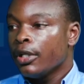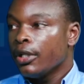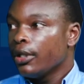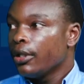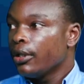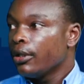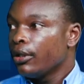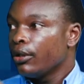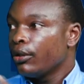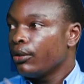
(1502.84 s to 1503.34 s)

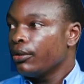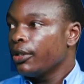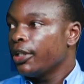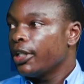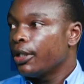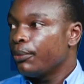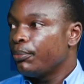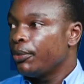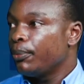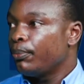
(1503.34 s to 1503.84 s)
You know,
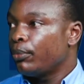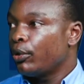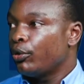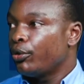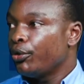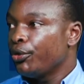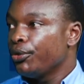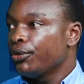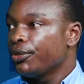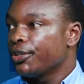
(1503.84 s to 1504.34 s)
there are people
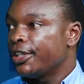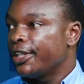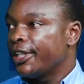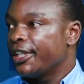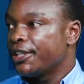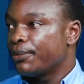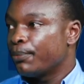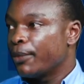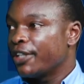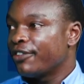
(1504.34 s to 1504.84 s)
who use their
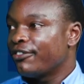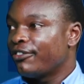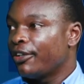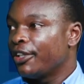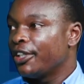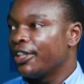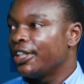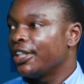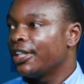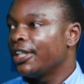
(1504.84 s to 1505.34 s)

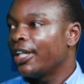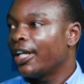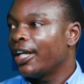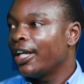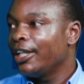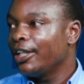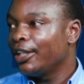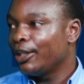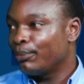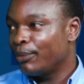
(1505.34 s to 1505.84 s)
smartphones in
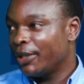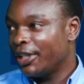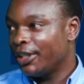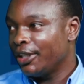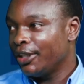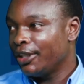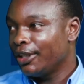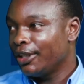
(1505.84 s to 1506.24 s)
earning money.